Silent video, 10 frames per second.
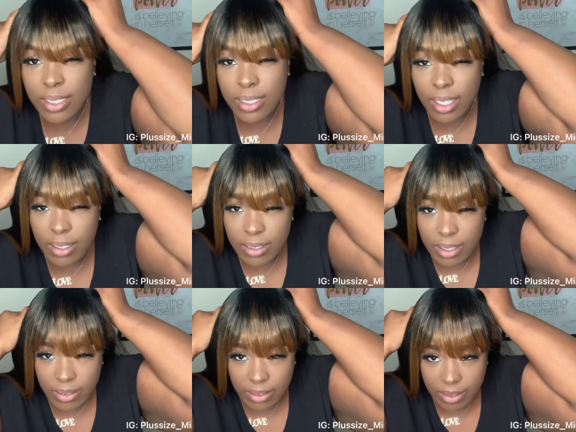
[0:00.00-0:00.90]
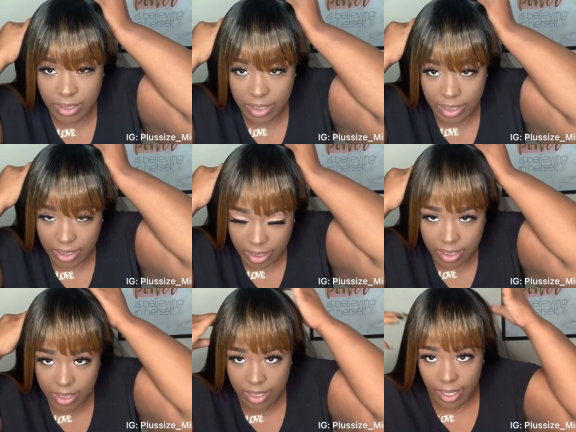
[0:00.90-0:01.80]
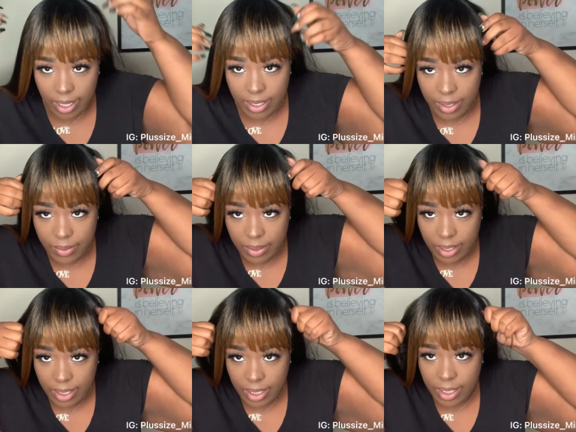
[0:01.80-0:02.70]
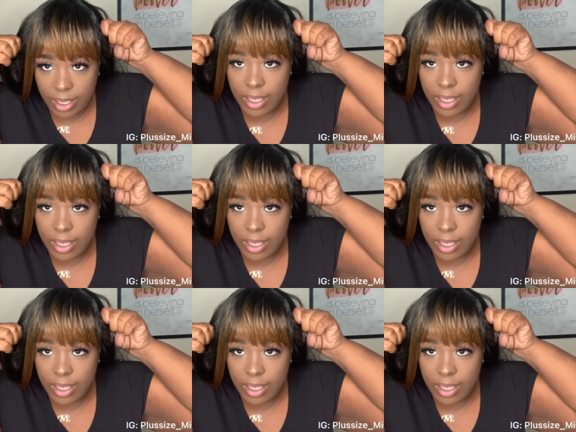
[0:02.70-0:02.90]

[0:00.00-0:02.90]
So, of course, adjust it to how you want it.